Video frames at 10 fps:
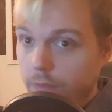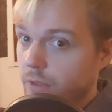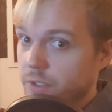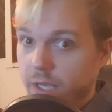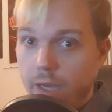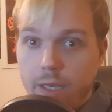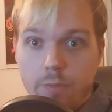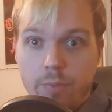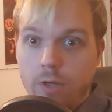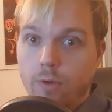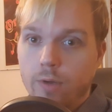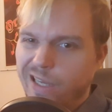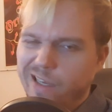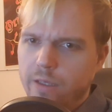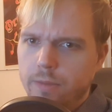And this guy had been around,
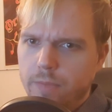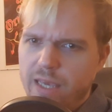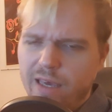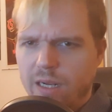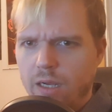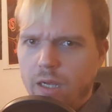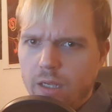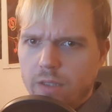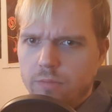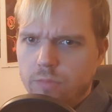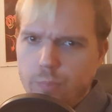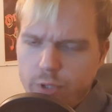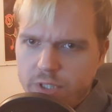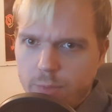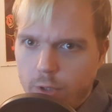like, he had a
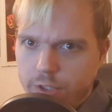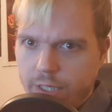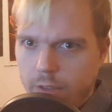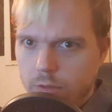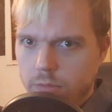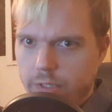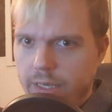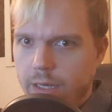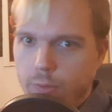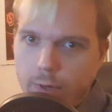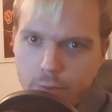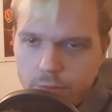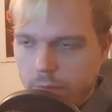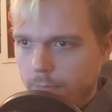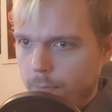pretty small channel. He had
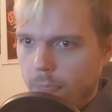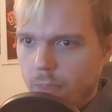around